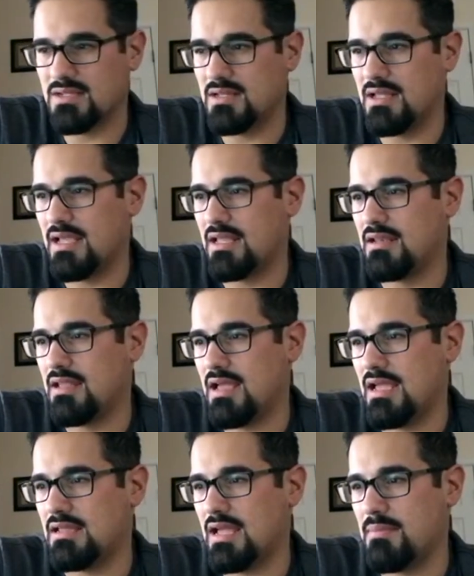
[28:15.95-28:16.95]
And
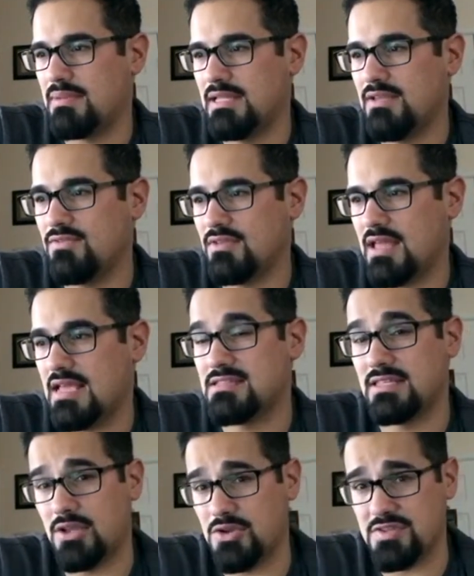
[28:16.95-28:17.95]
I believe as the
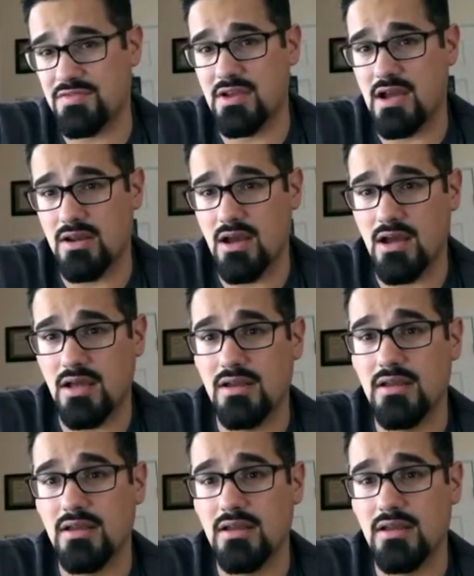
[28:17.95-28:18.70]
years have gone on,